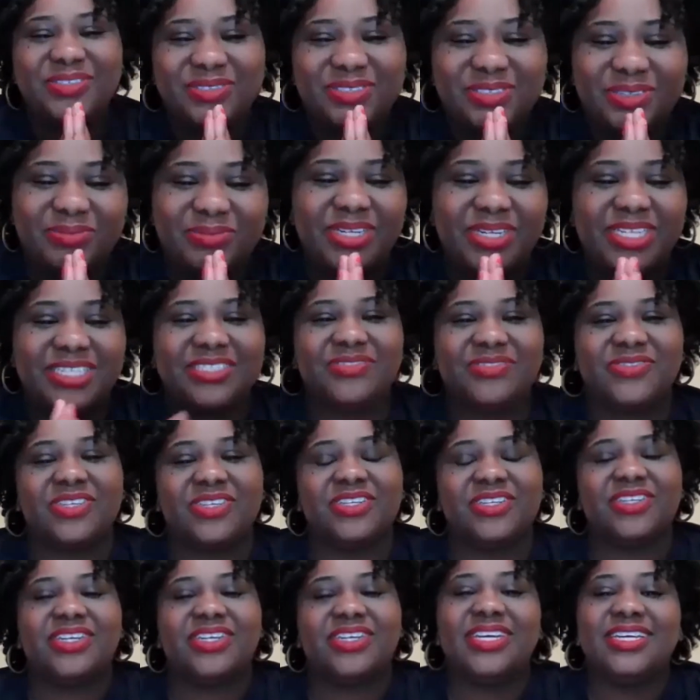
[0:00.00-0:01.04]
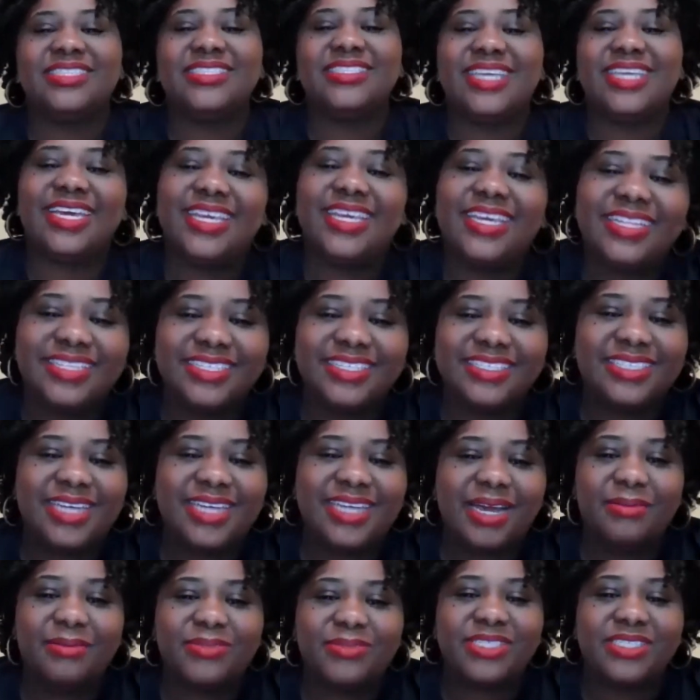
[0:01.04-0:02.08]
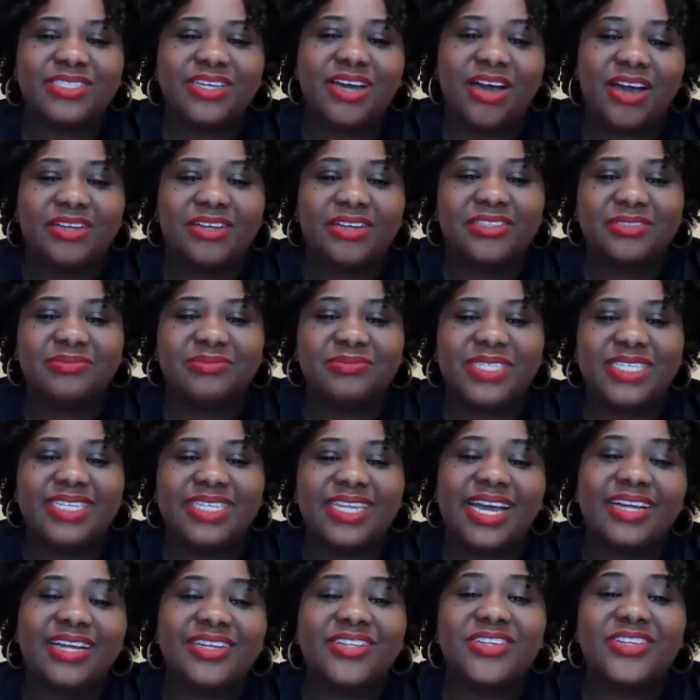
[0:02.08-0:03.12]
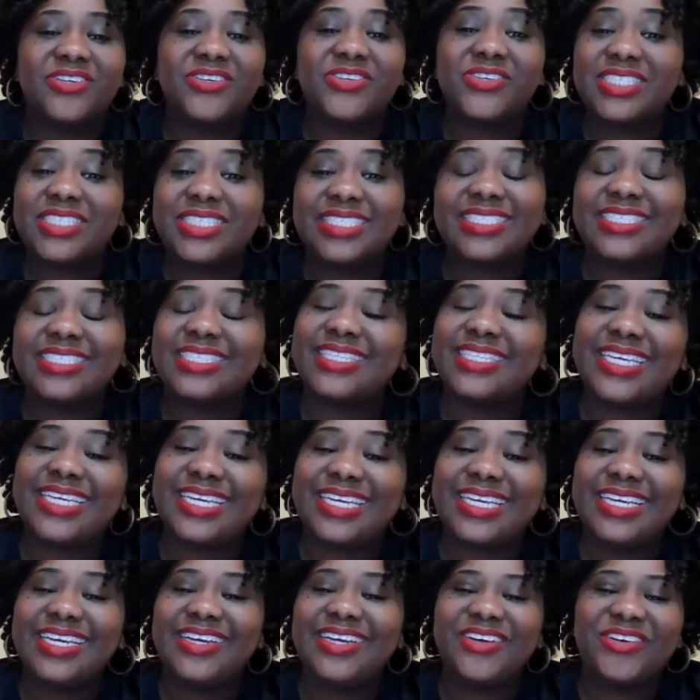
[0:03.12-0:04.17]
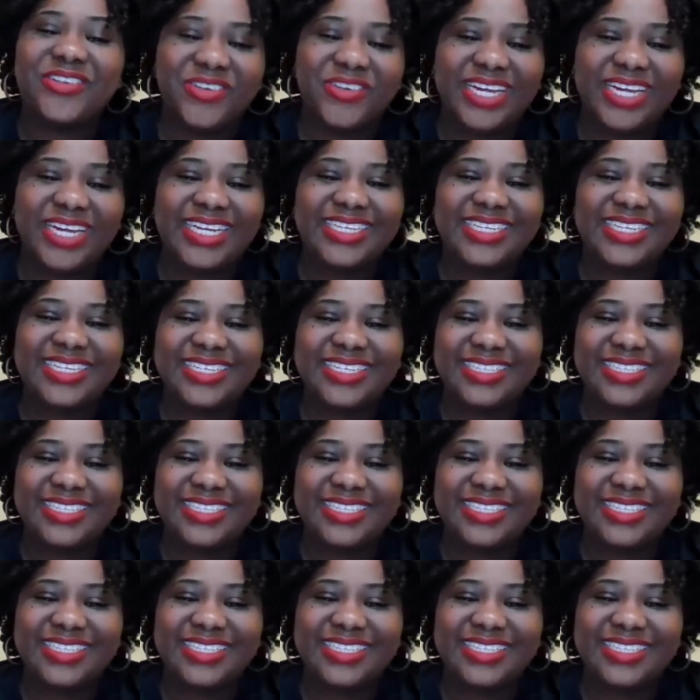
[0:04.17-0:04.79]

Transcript: you so much for taking this time to talk to me, Dr. Crystallee Crain.